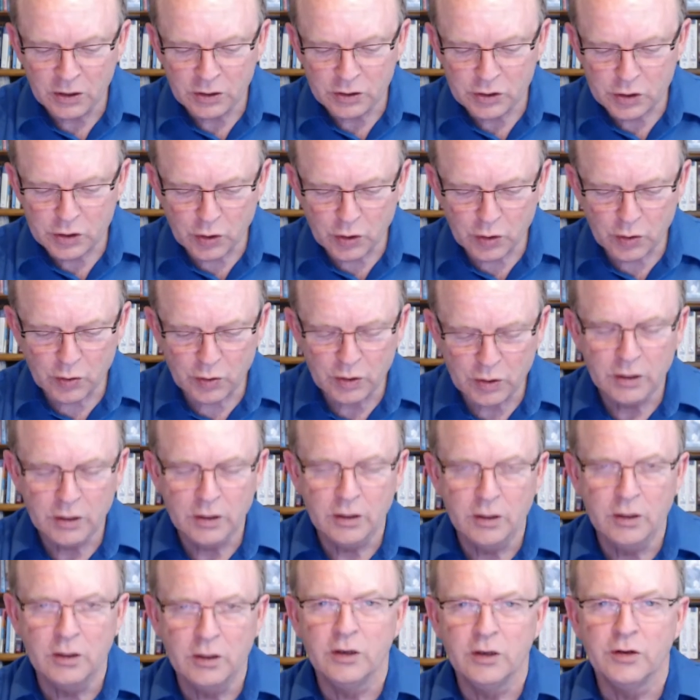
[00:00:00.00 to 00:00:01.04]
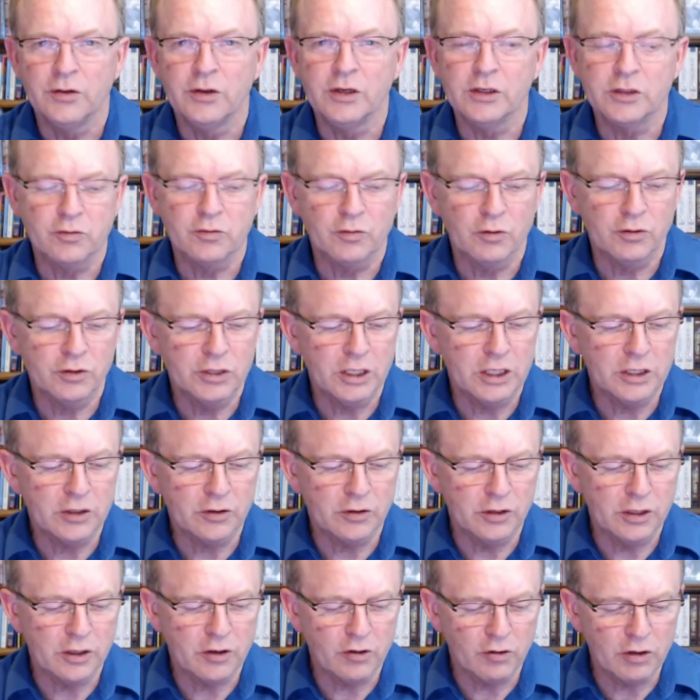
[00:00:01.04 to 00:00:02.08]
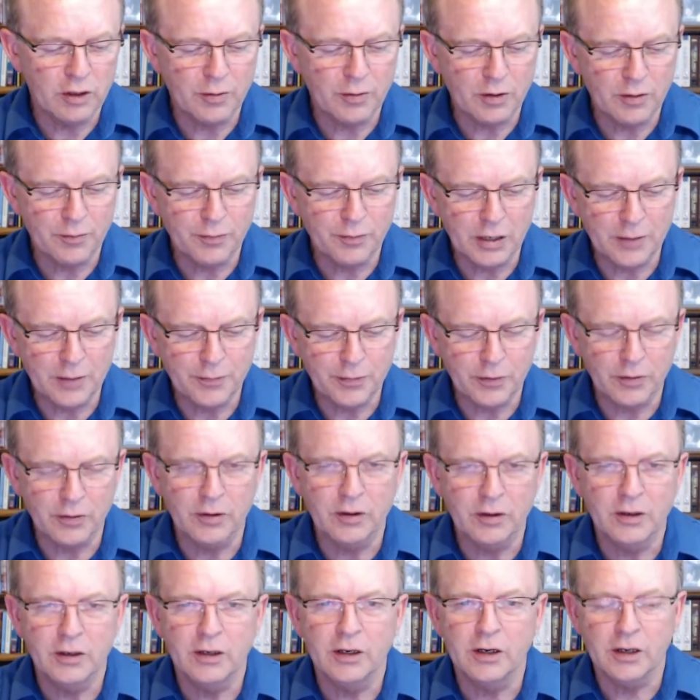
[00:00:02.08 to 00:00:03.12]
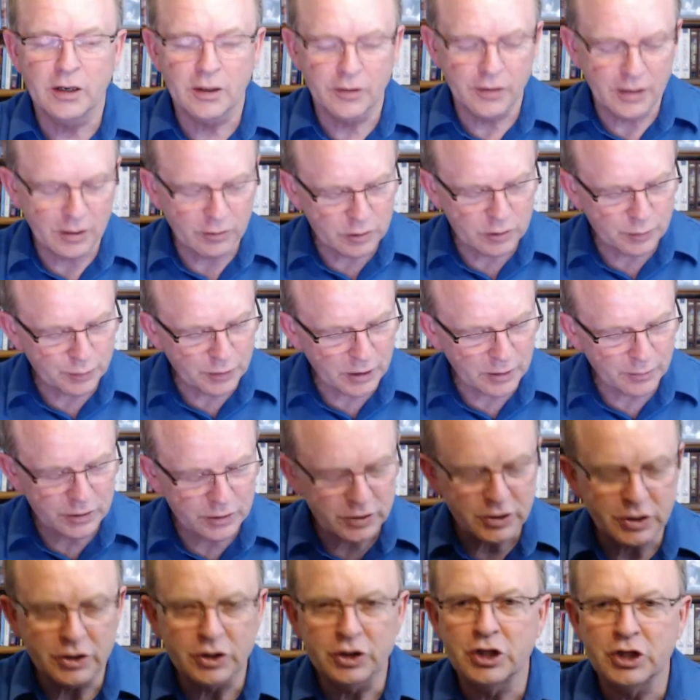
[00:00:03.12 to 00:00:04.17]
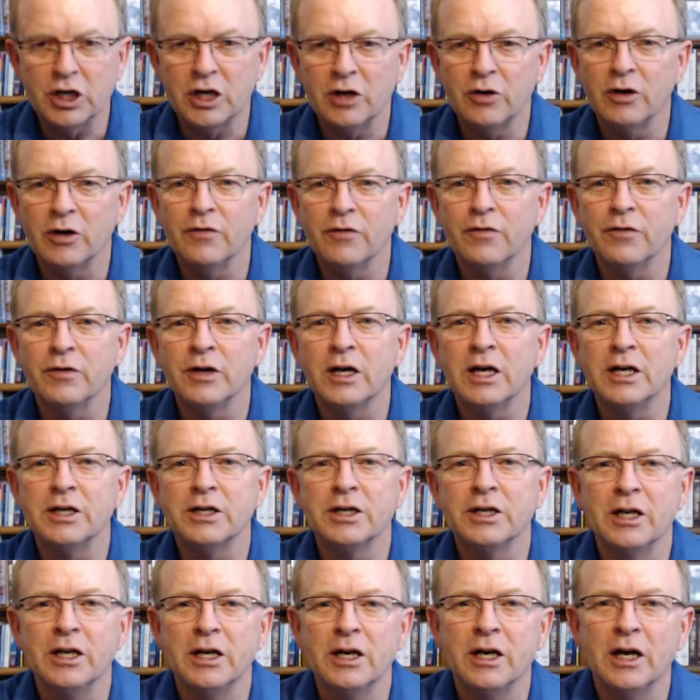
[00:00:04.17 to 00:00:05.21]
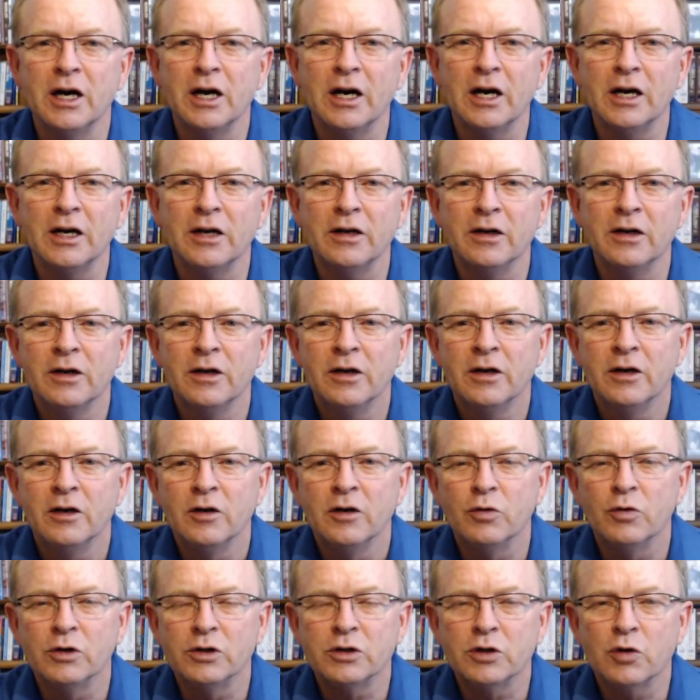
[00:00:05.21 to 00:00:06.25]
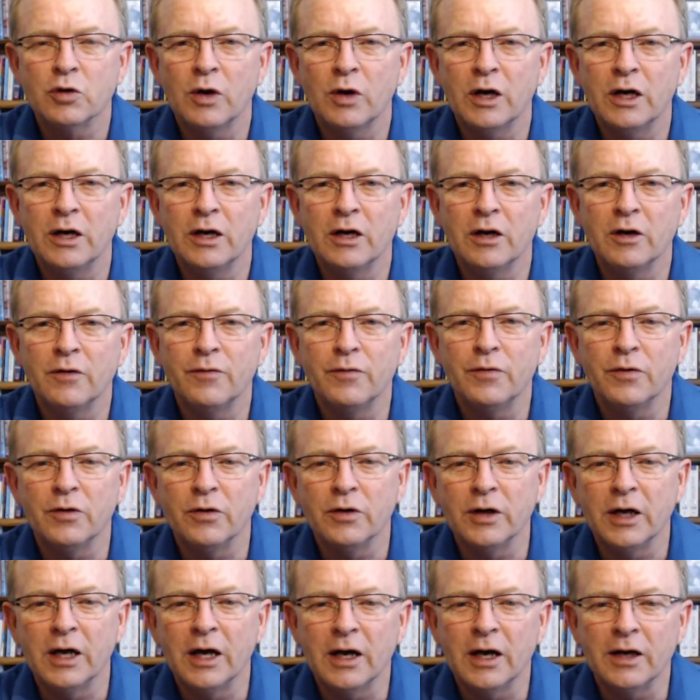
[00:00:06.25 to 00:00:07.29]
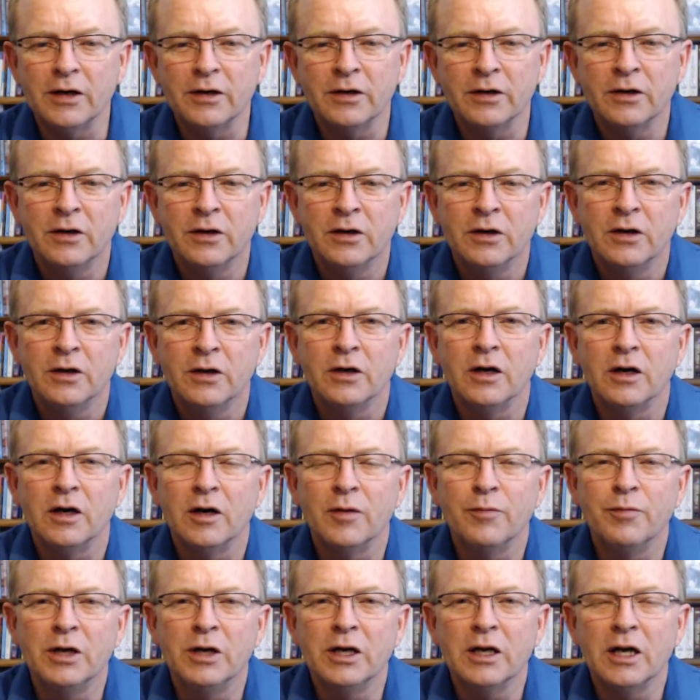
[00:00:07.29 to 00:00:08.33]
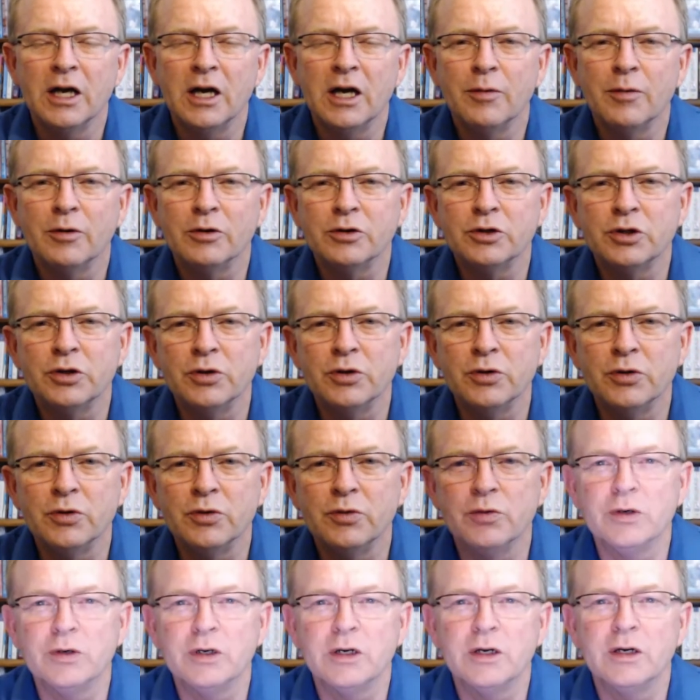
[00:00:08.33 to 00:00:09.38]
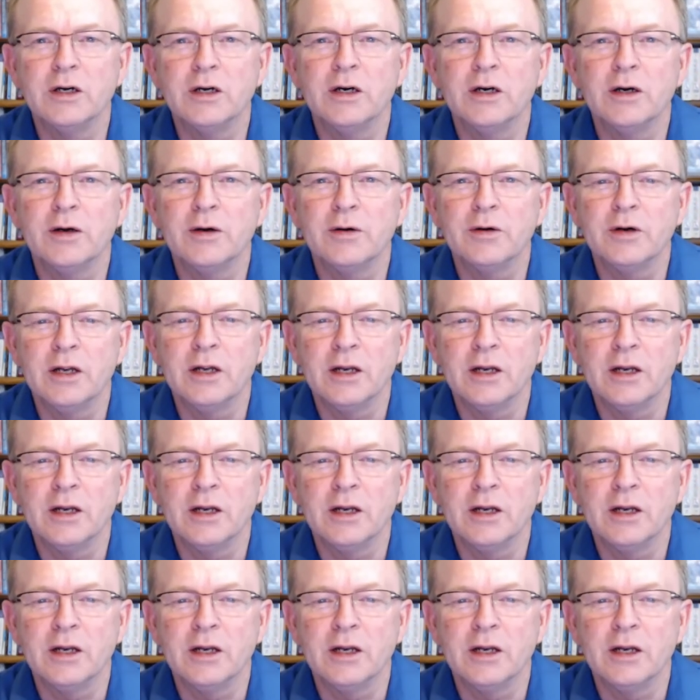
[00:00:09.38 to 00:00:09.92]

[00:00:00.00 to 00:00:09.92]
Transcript: So this rotational equilibrium paper uh, that was published in January of nineteen eighty-nine was quite helpful at uh, being able to uh,